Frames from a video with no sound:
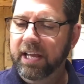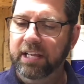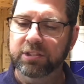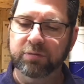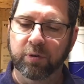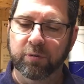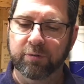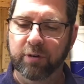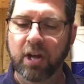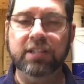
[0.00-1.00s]
is for
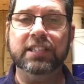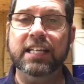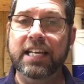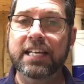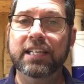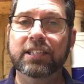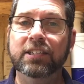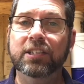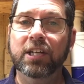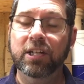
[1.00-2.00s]
front
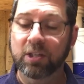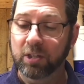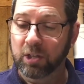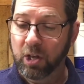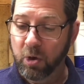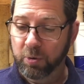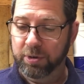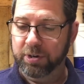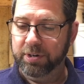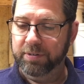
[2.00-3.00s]
end
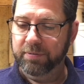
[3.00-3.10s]
loader.